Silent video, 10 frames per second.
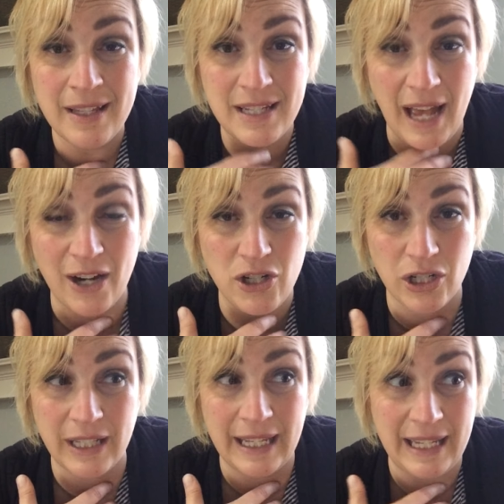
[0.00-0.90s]
to
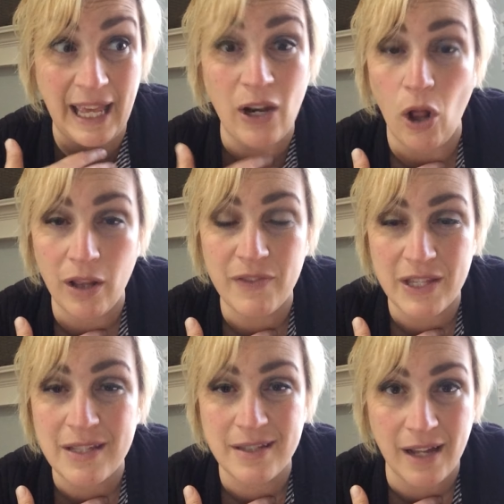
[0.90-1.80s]
actually get all of
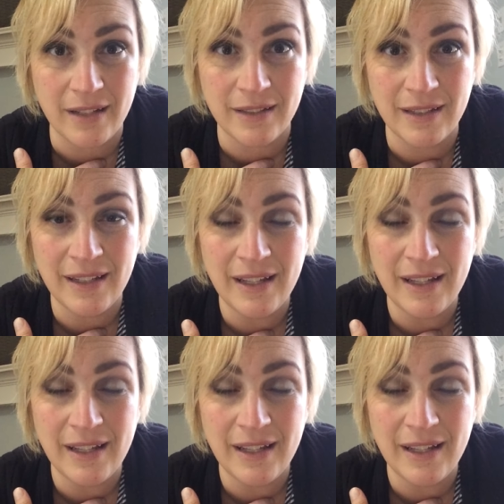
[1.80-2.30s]
this done